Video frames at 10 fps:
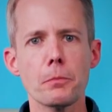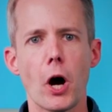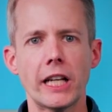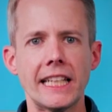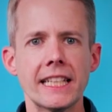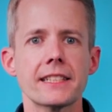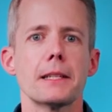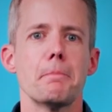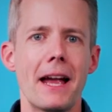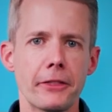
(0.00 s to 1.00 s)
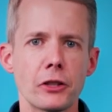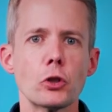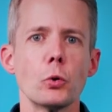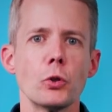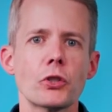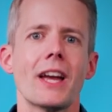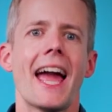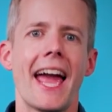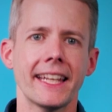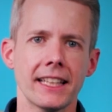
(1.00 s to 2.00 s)
modeling is a method used to
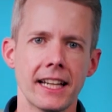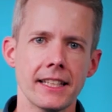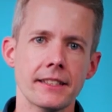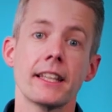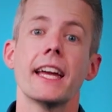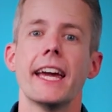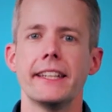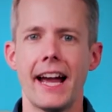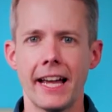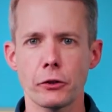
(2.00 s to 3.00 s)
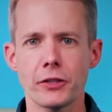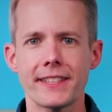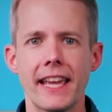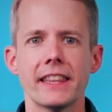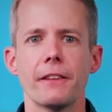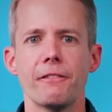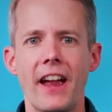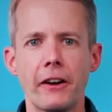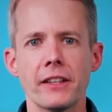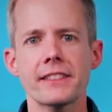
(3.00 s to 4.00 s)
analyze and understand the
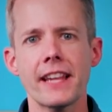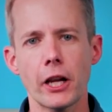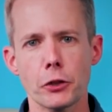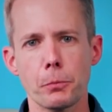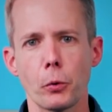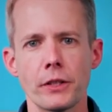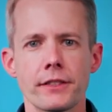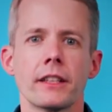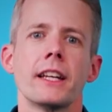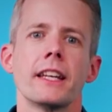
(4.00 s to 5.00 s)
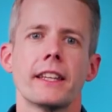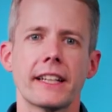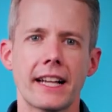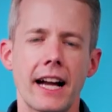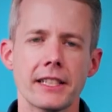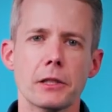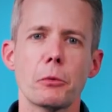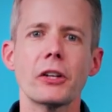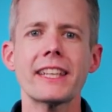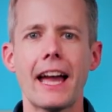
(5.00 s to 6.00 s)
various touchpoints that a
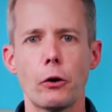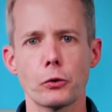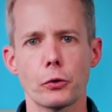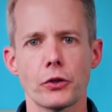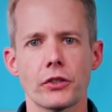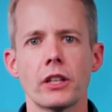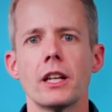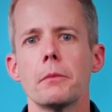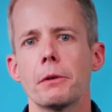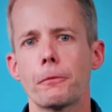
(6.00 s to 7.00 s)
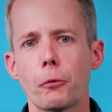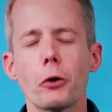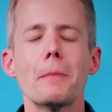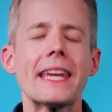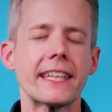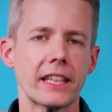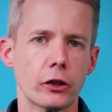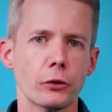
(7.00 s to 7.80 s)
customer encounters before making a